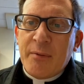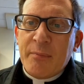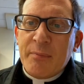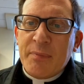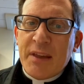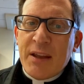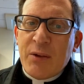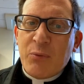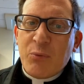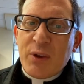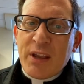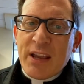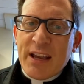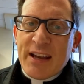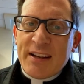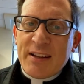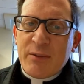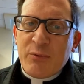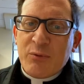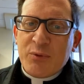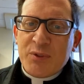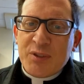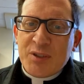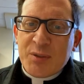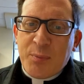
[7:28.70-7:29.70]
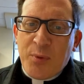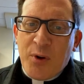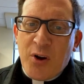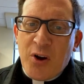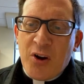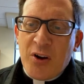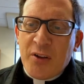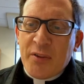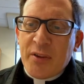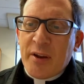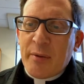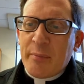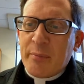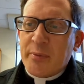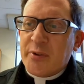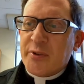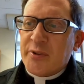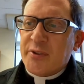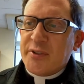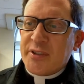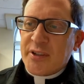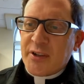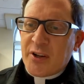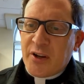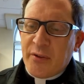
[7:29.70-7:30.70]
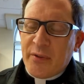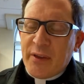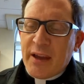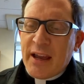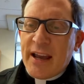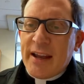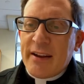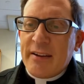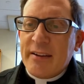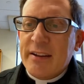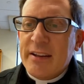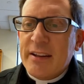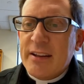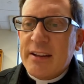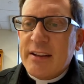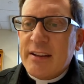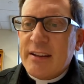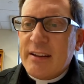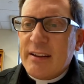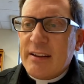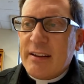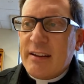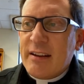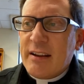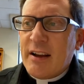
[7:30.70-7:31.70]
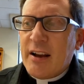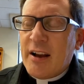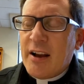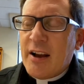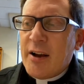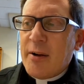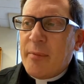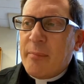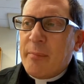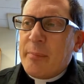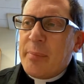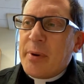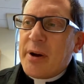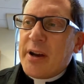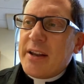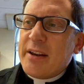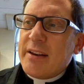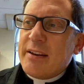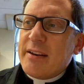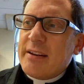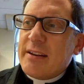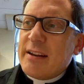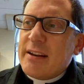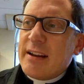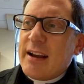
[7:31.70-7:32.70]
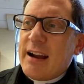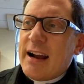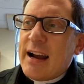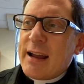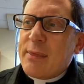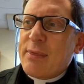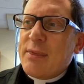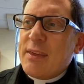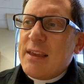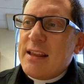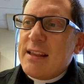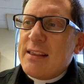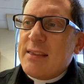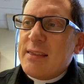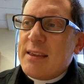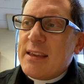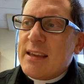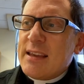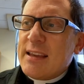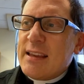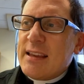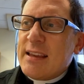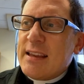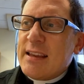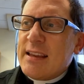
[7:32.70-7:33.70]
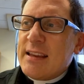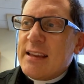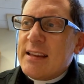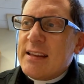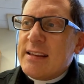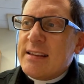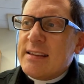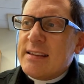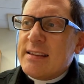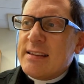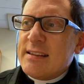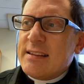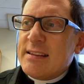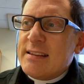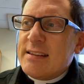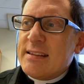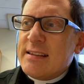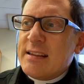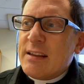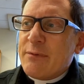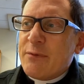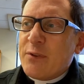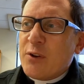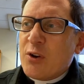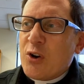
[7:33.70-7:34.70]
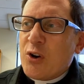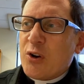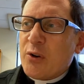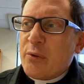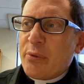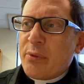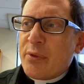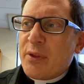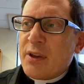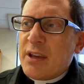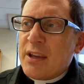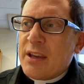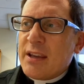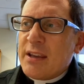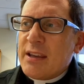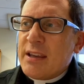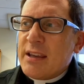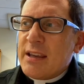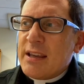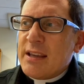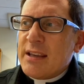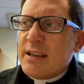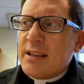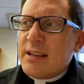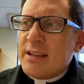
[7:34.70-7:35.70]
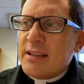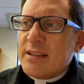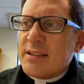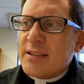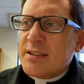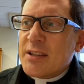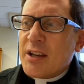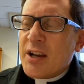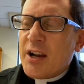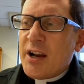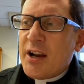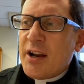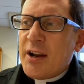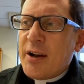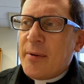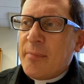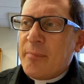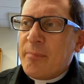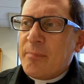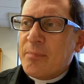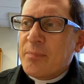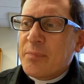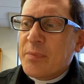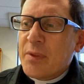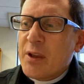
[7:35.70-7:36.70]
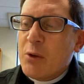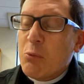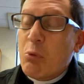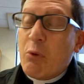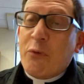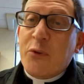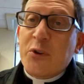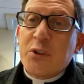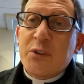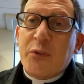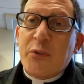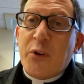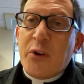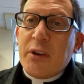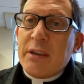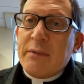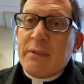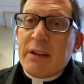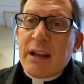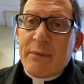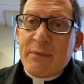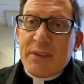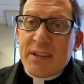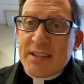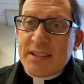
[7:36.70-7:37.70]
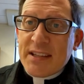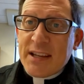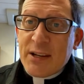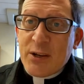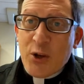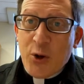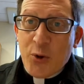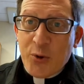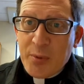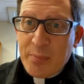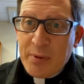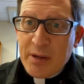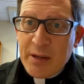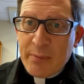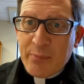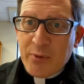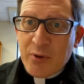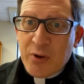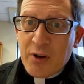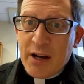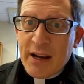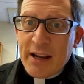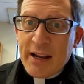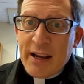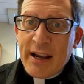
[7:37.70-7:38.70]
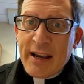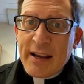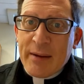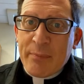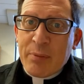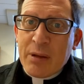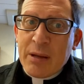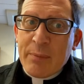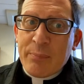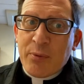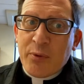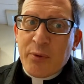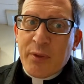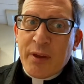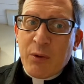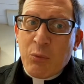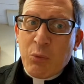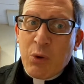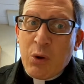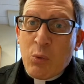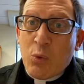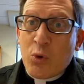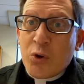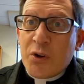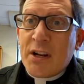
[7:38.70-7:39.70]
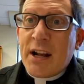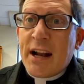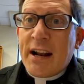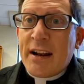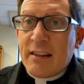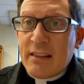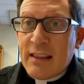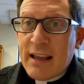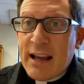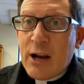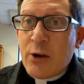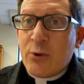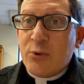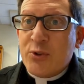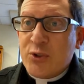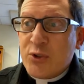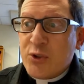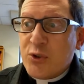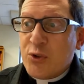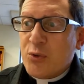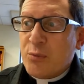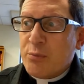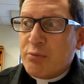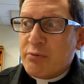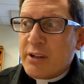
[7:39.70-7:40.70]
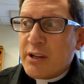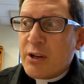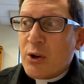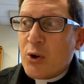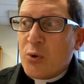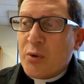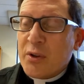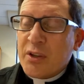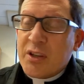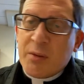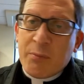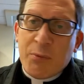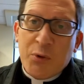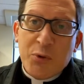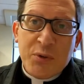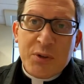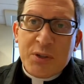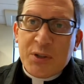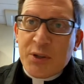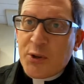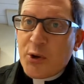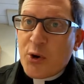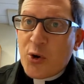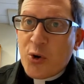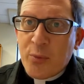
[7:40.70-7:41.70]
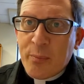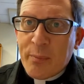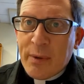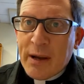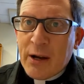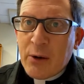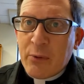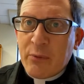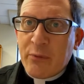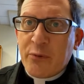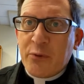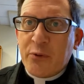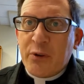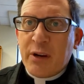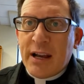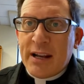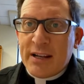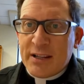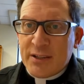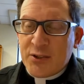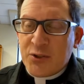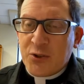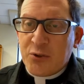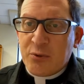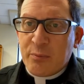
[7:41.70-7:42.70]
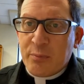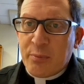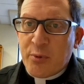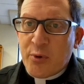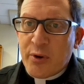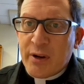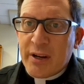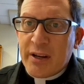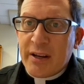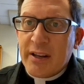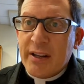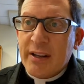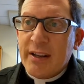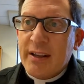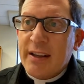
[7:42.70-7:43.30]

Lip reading: Then we had it in small numbers and all that. But I think the difficult thing is, well, first of all, even having to say no to people. I had people that we were not allowed to bring Holy Communion to the homebound at a certain point.